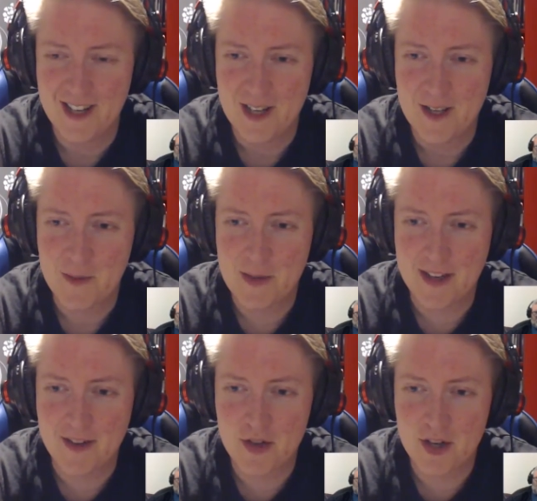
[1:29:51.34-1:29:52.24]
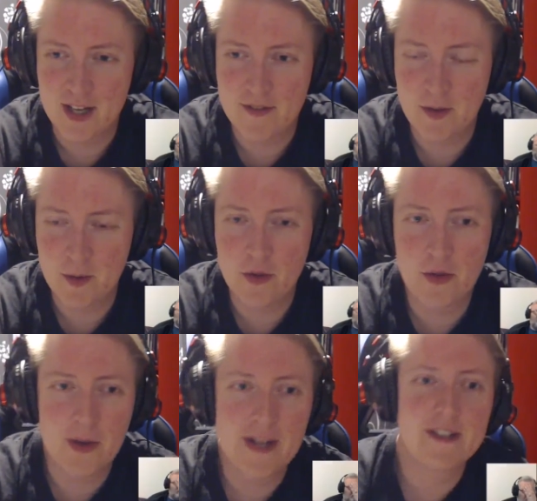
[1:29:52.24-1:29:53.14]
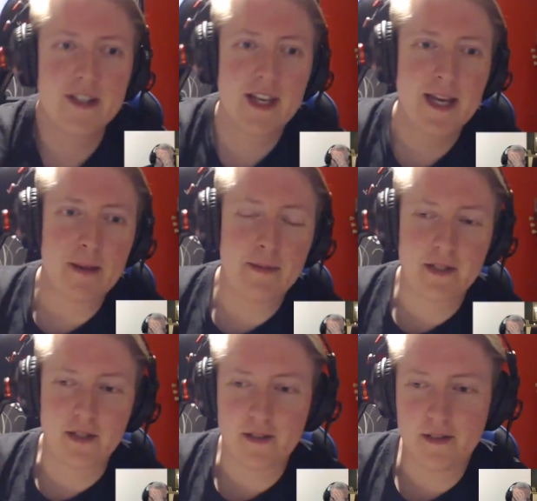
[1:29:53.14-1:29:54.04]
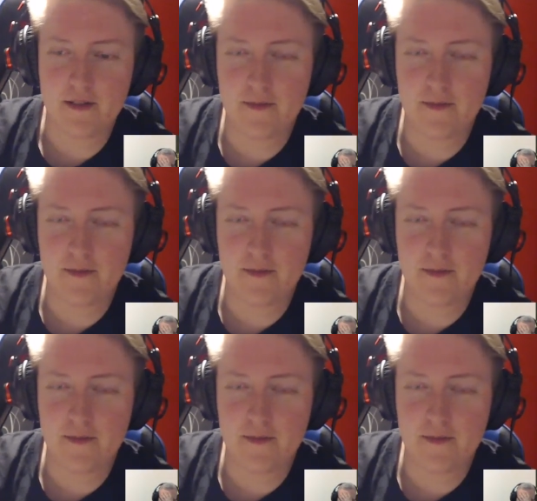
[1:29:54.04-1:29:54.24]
You mean drive you all the way to the capital?